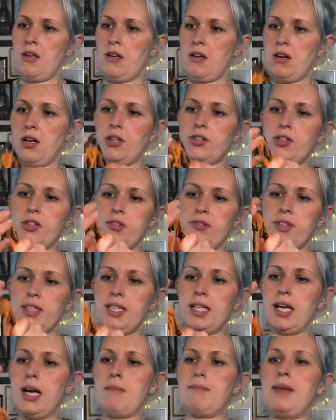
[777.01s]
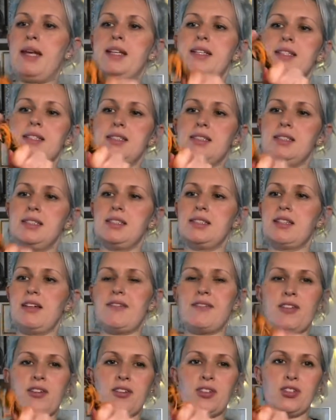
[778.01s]
I do really like blenders and stuff
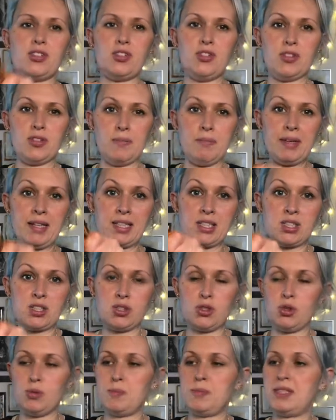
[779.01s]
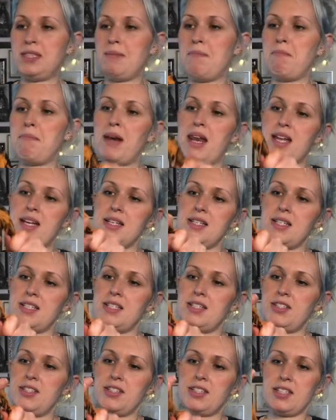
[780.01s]
though, because you can make soups in
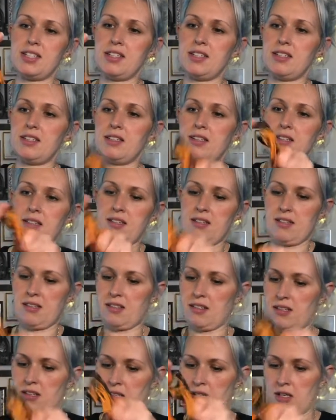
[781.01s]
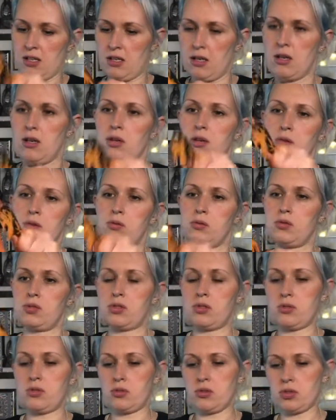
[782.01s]
blenders and all
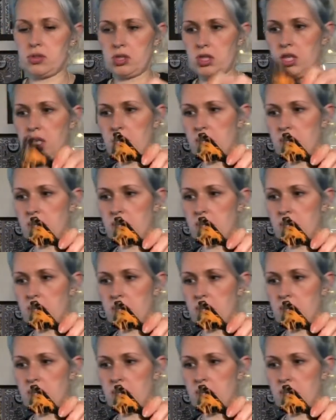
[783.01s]
sorts.